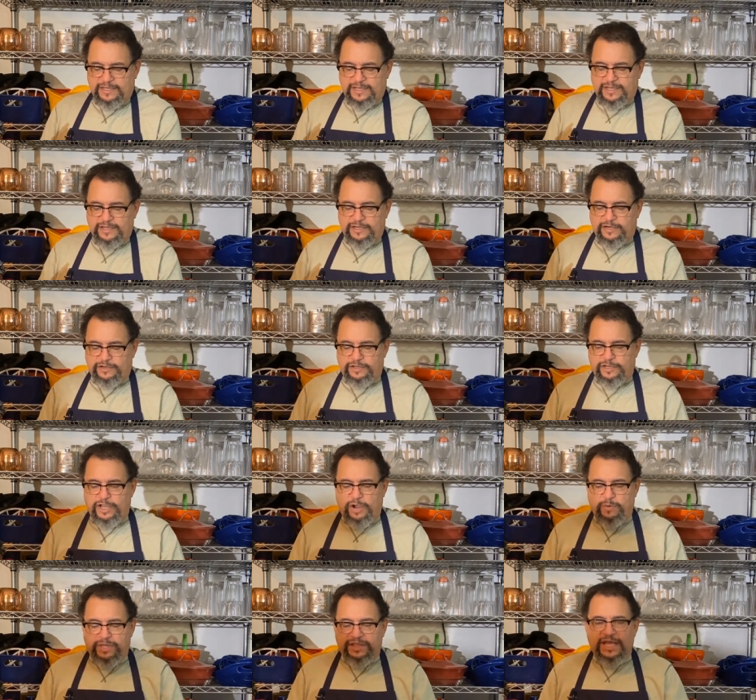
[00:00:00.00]
thing, you
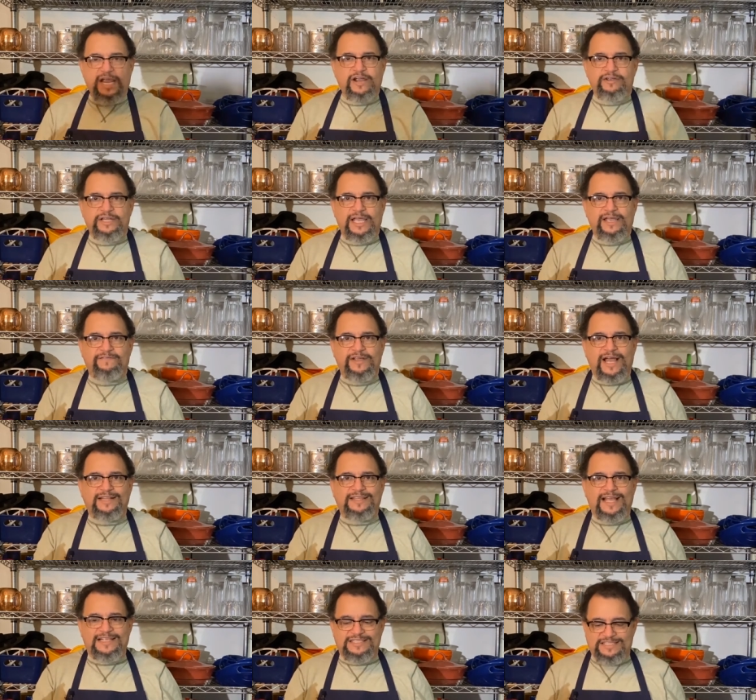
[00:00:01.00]
go in there and they've
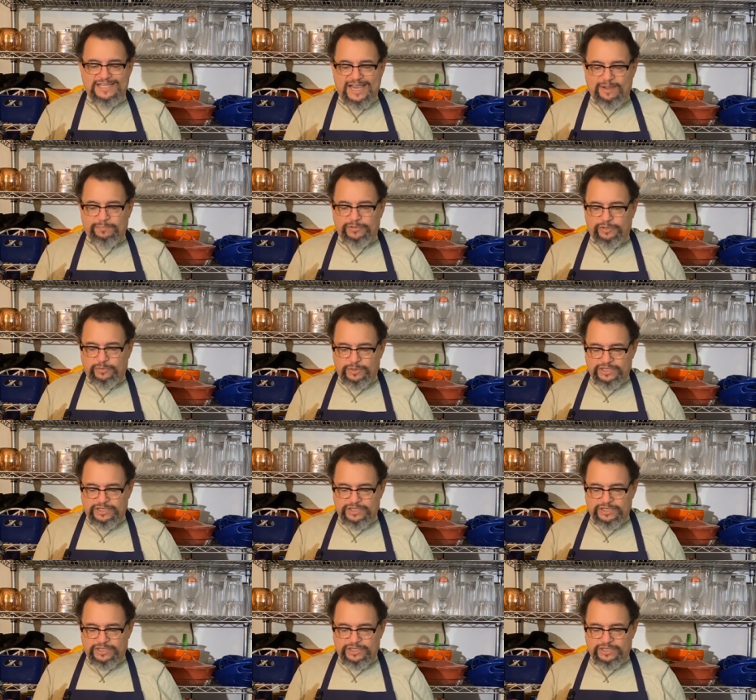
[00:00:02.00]
got that sampler